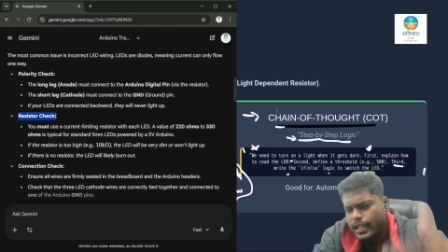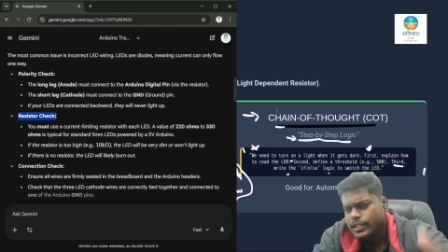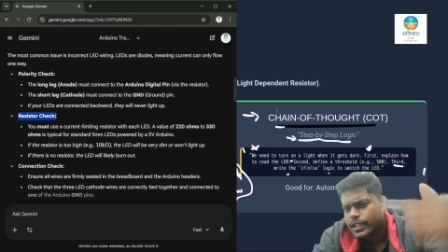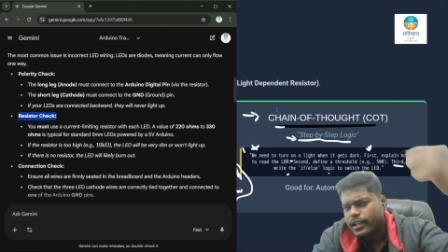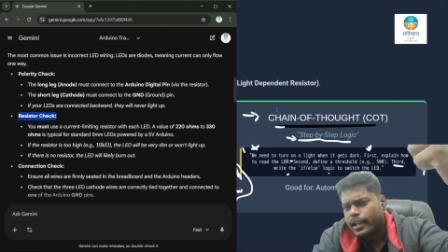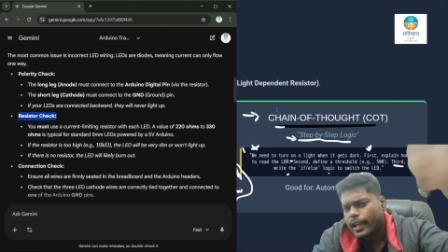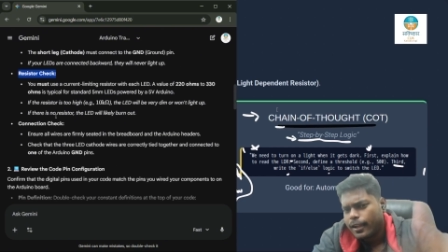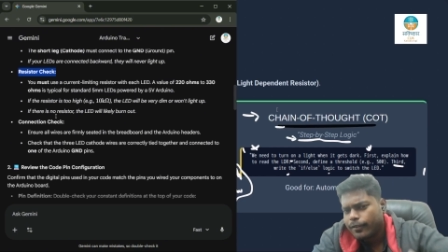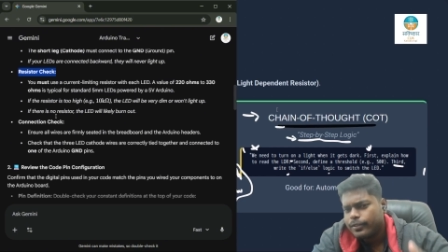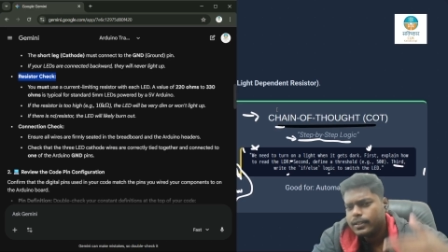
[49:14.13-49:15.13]
each
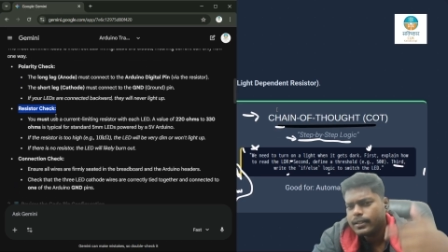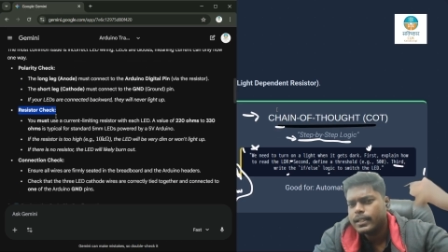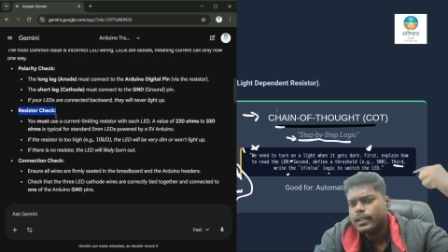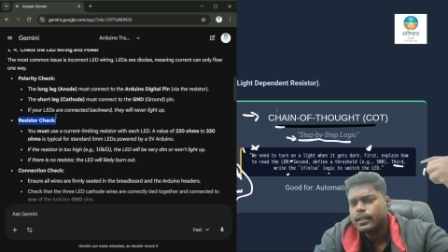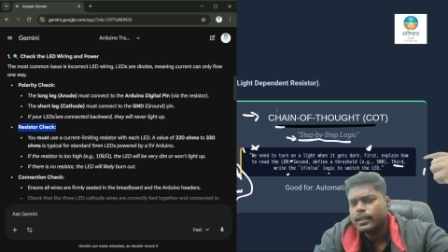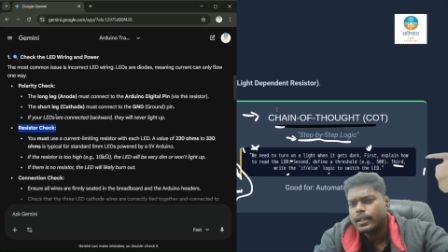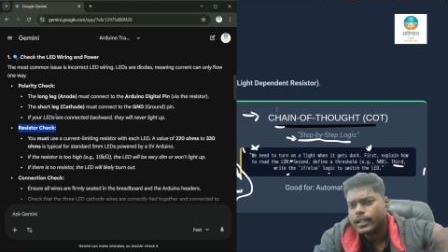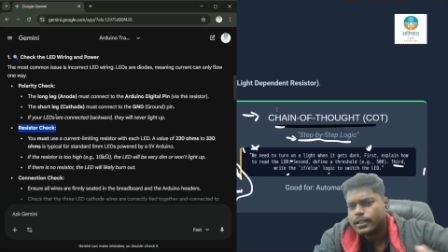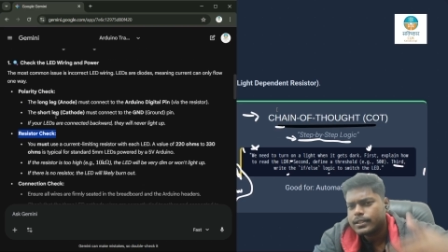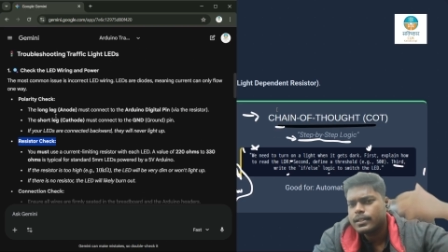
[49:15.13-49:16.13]
and
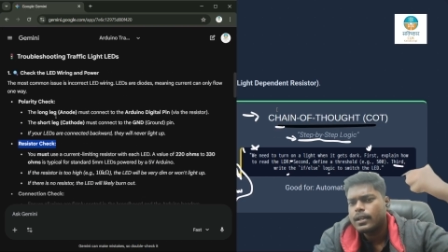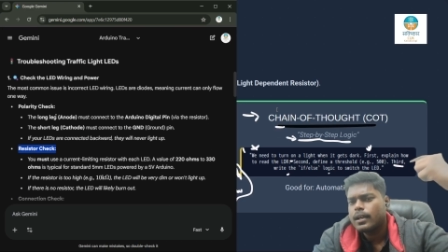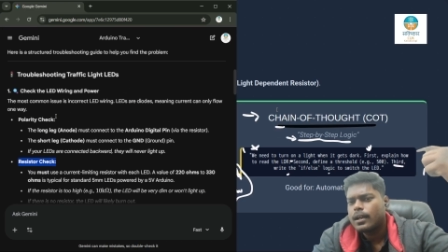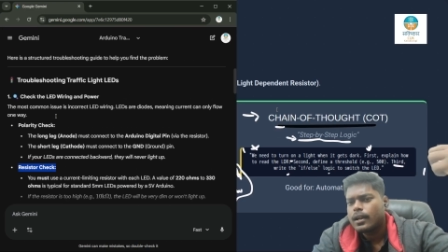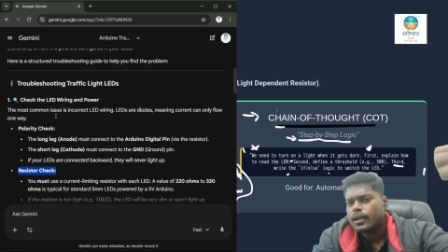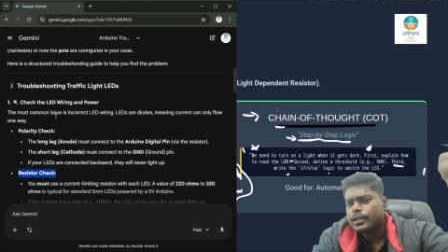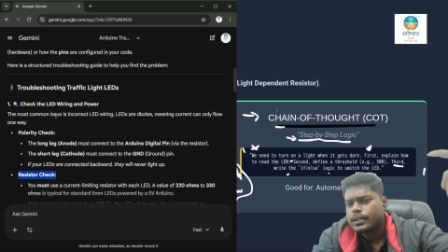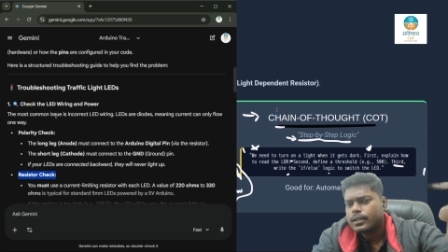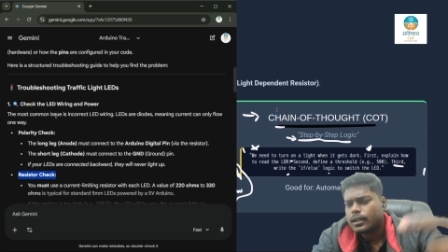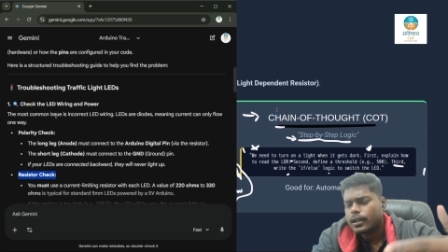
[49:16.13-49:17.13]
everything it's
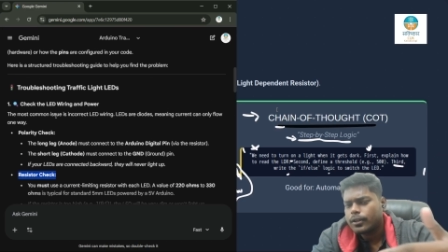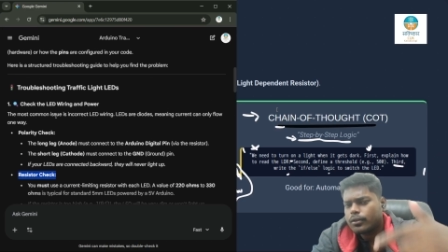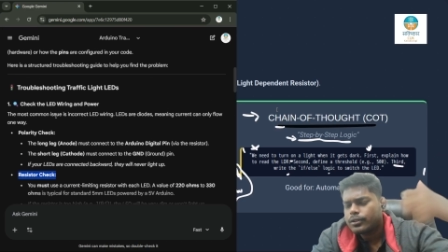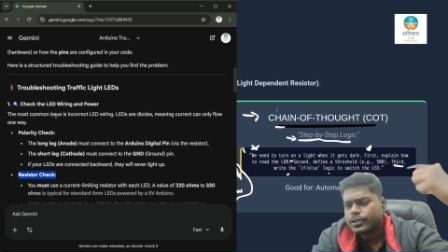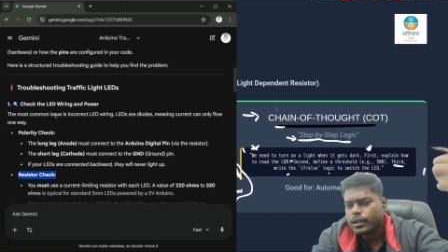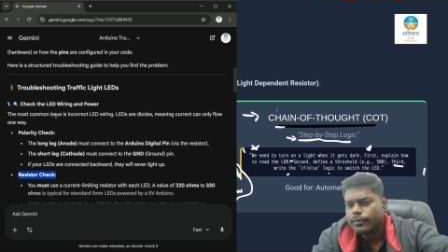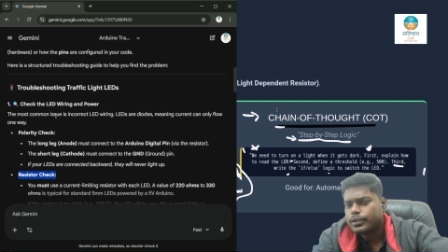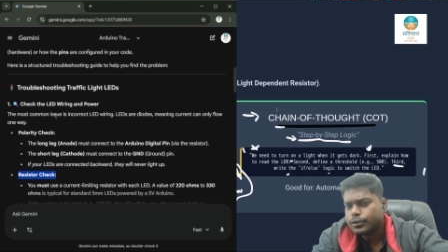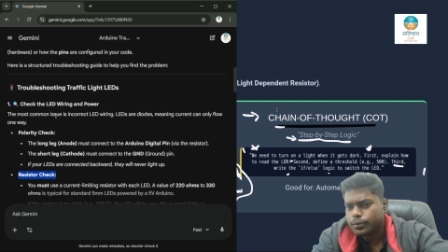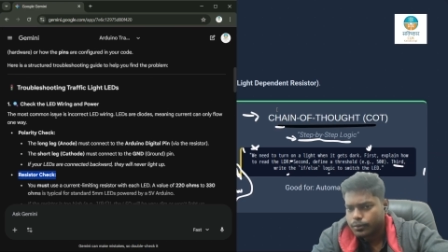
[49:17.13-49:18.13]

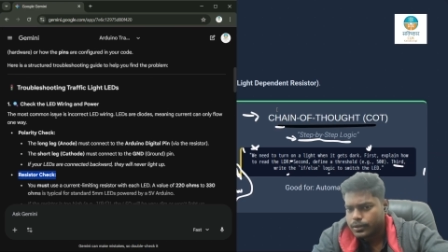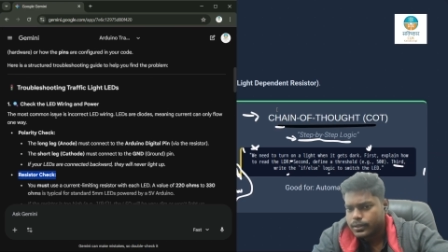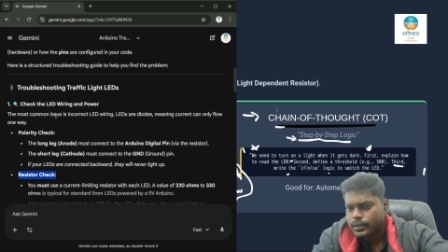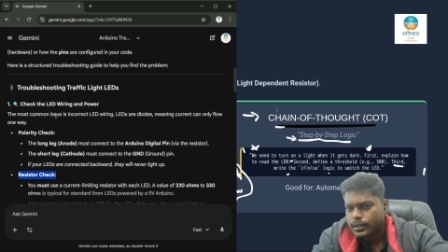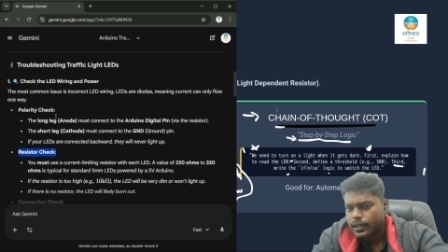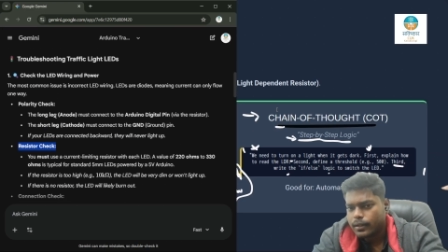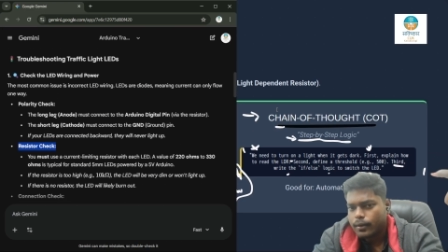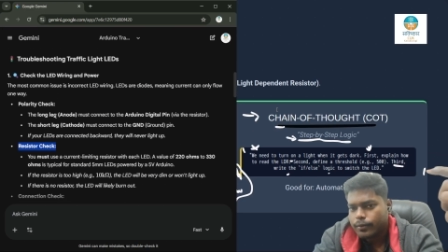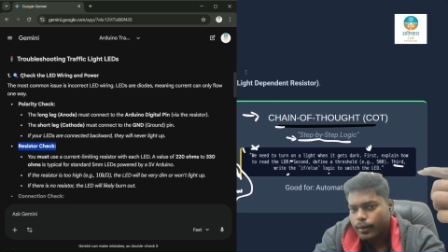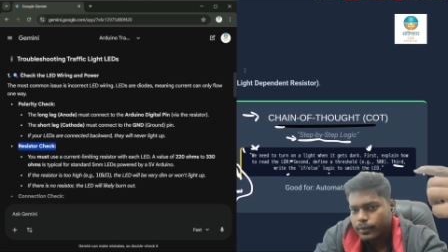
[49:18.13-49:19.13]
troubleshoots, right?